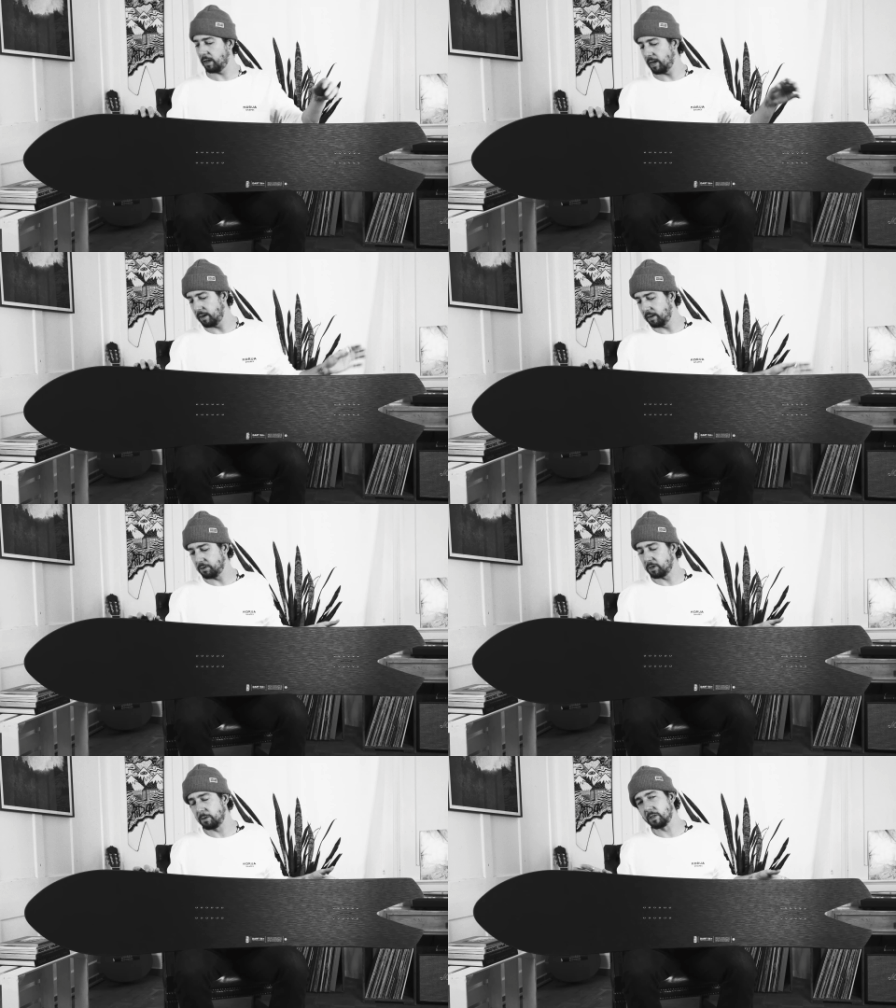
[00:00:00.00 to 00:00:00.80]
And
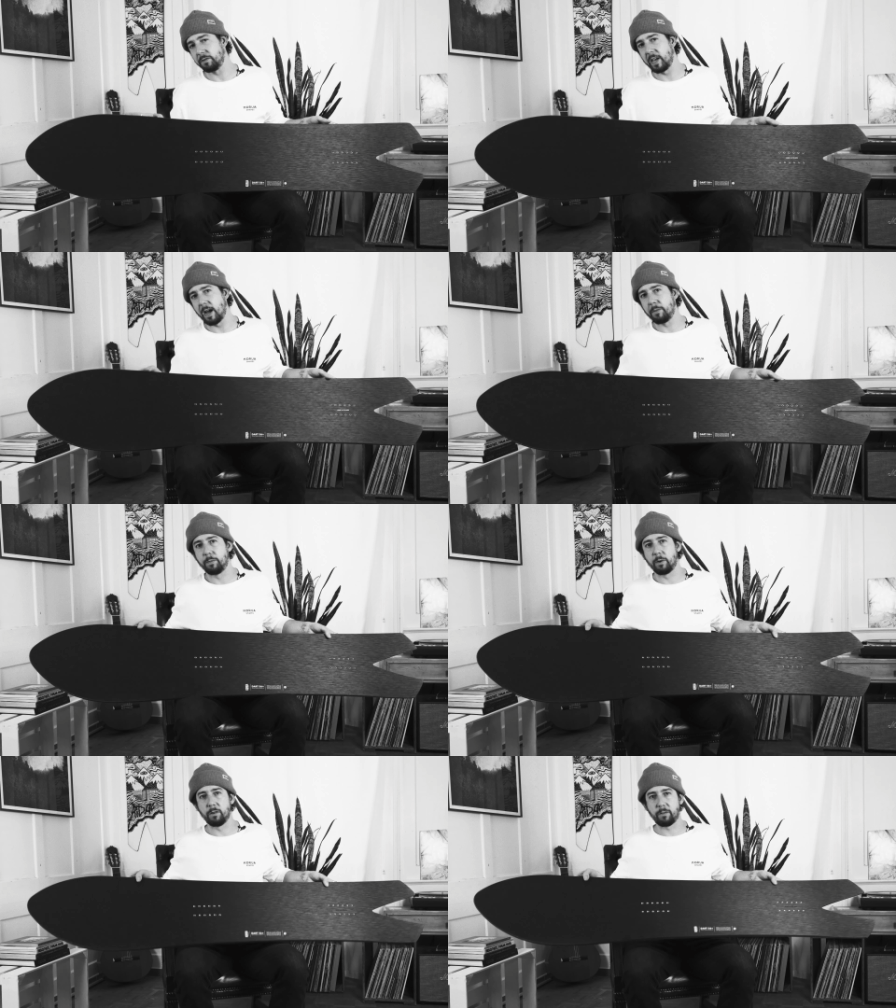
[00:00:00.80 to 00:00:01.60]
in terms of
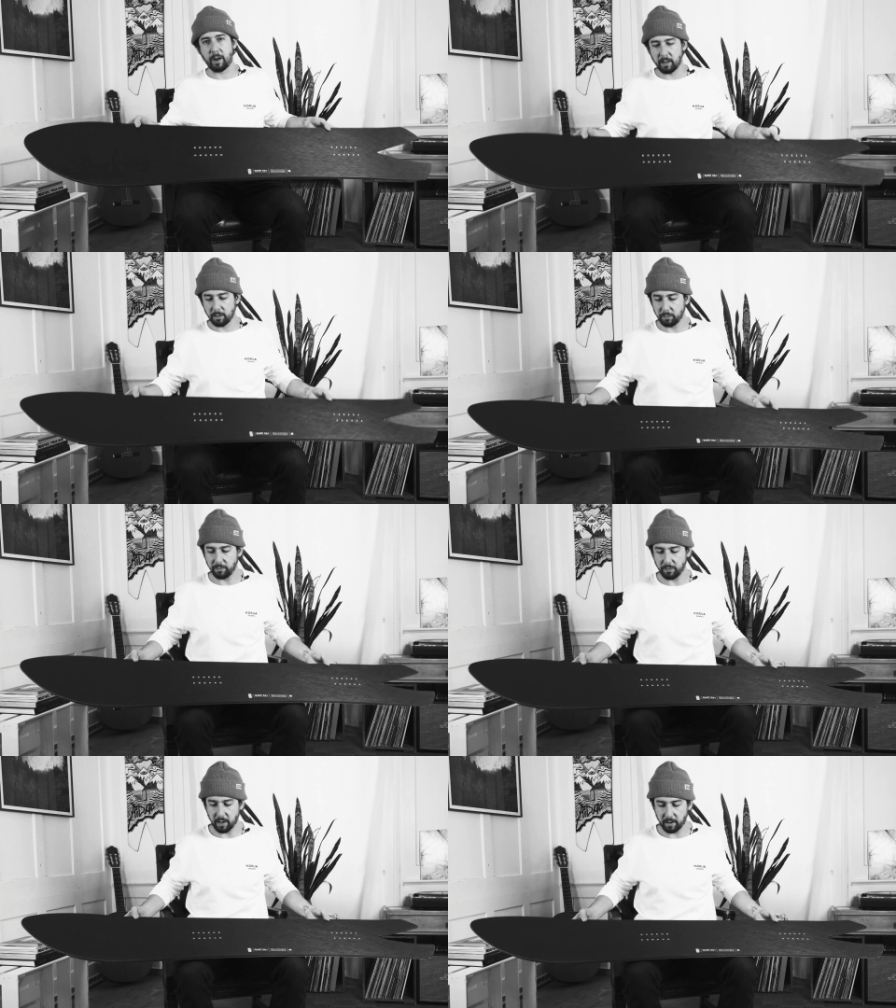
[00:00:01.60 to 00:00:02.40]
camber profile,
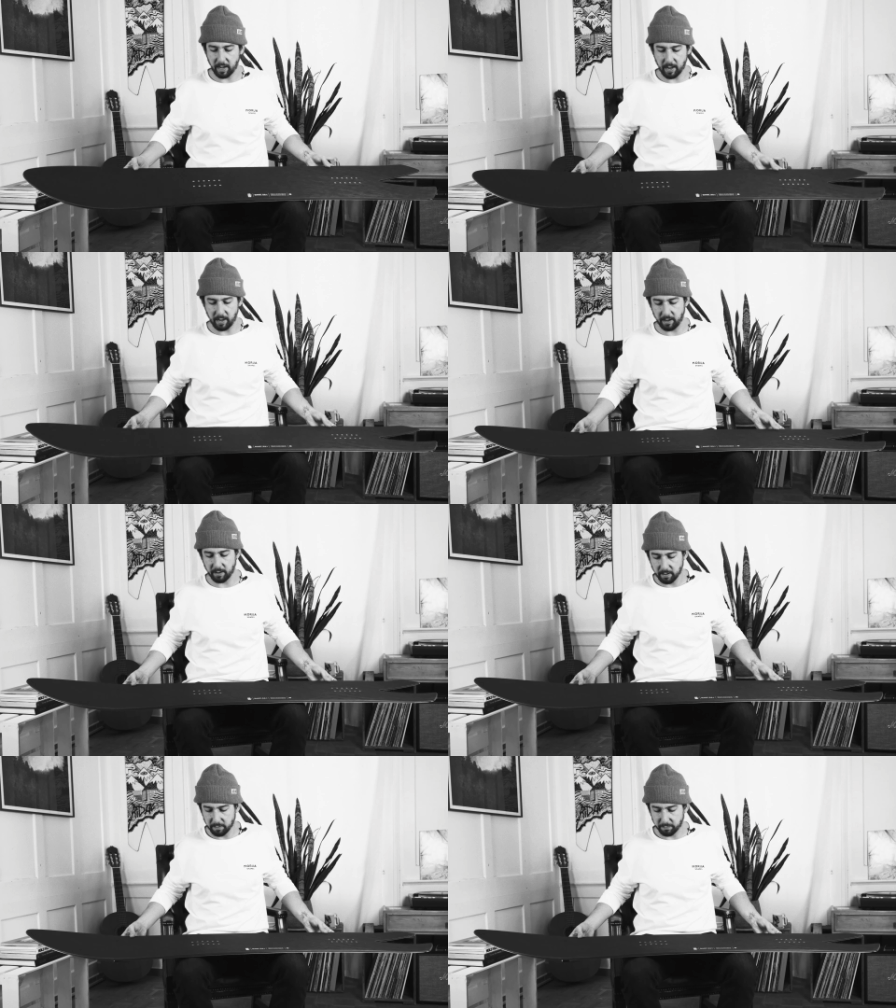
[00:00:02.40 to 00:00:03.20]
we've got a
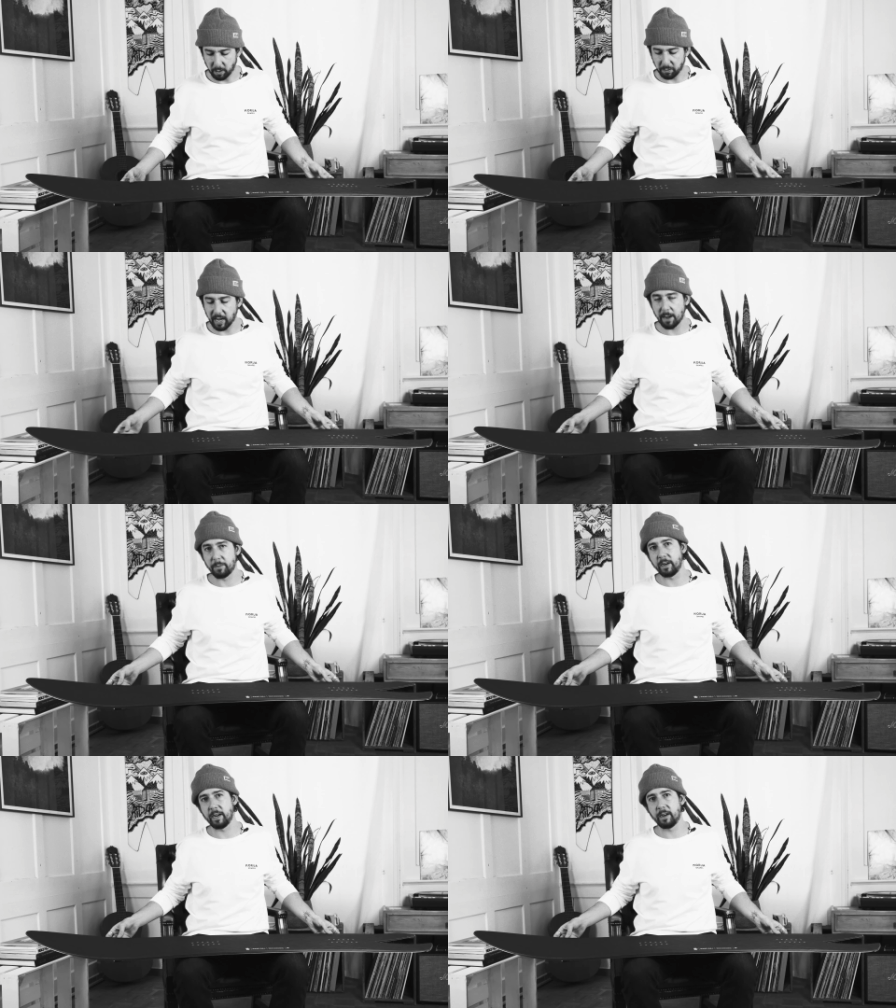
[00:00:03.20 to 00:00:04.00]
float
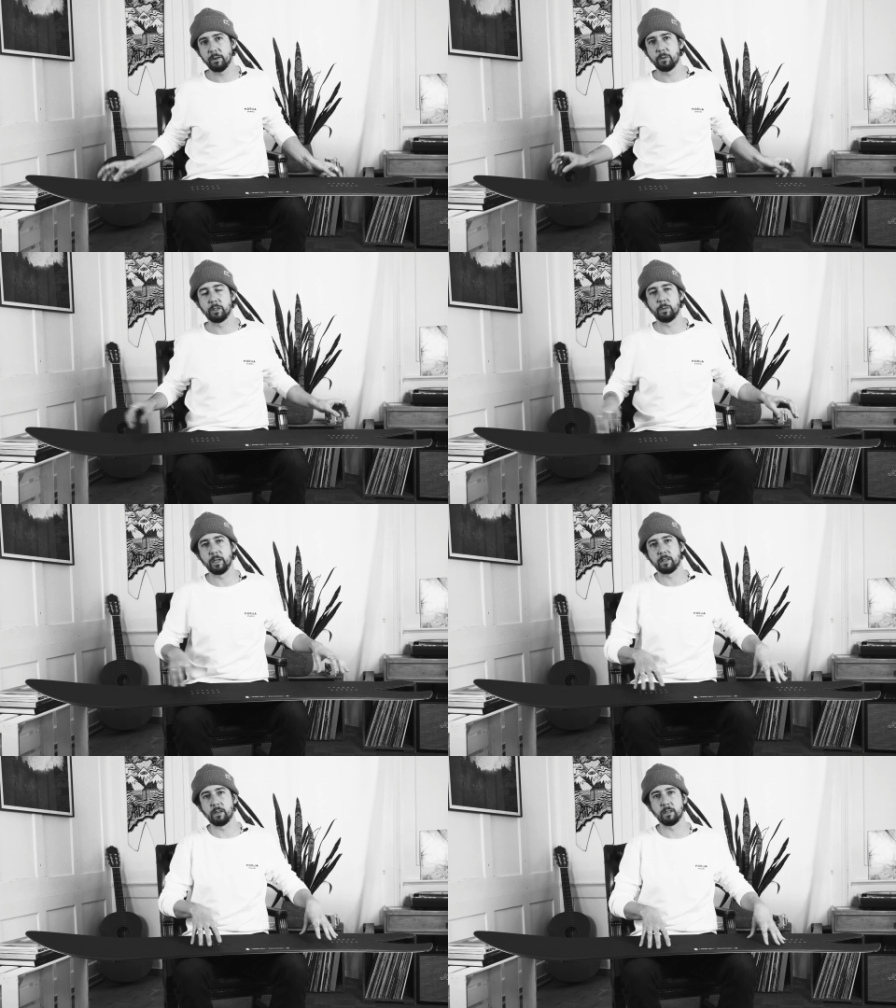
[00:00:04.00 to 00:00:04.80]
camber here, which
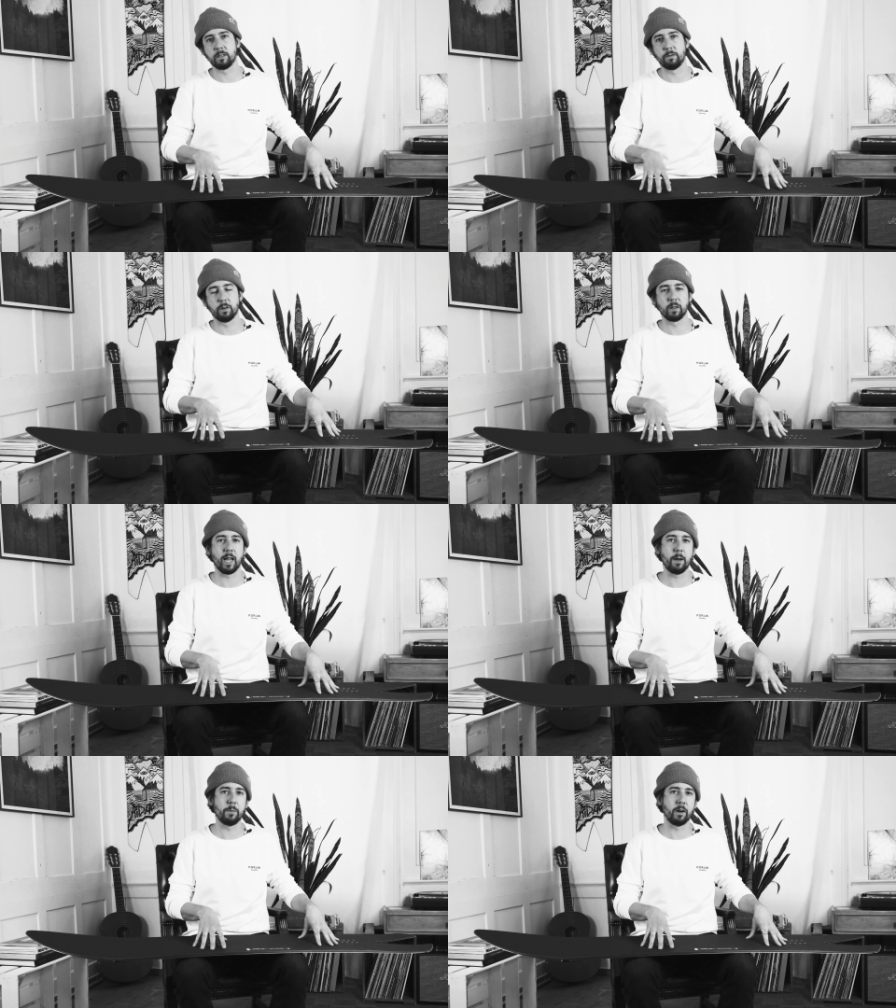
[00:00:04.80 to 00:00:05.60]
means there is full
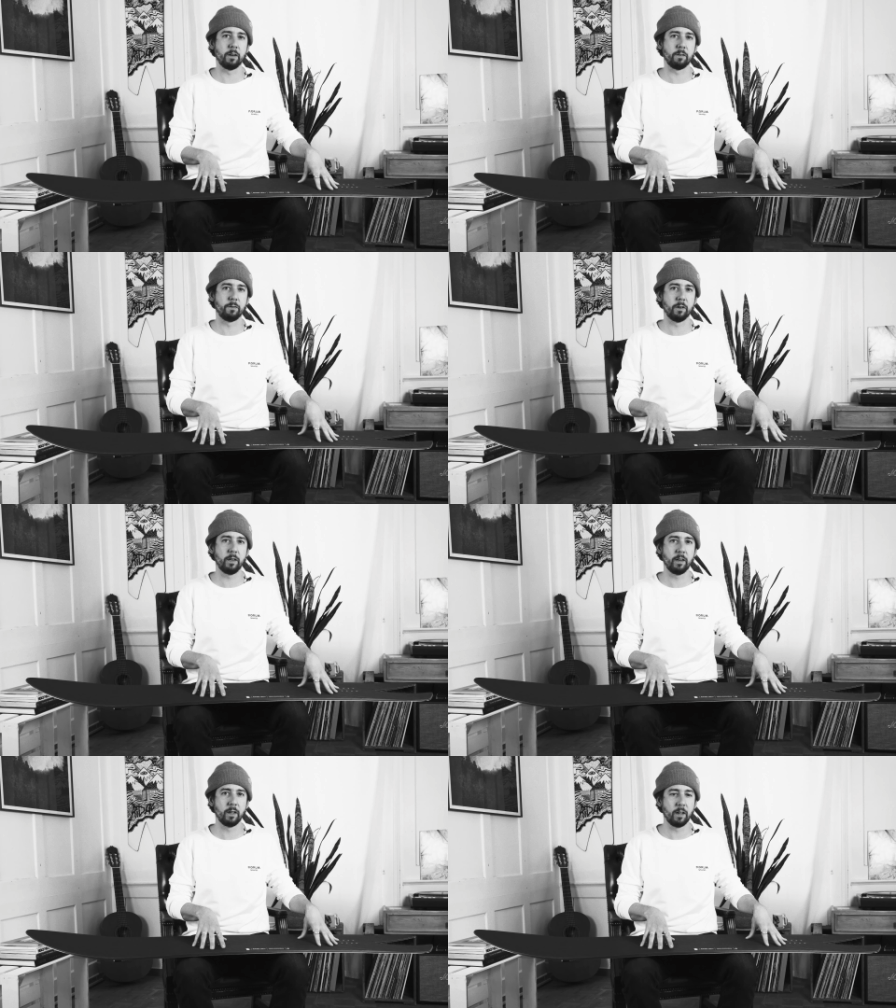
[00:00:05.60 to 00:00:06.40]
camber underfoot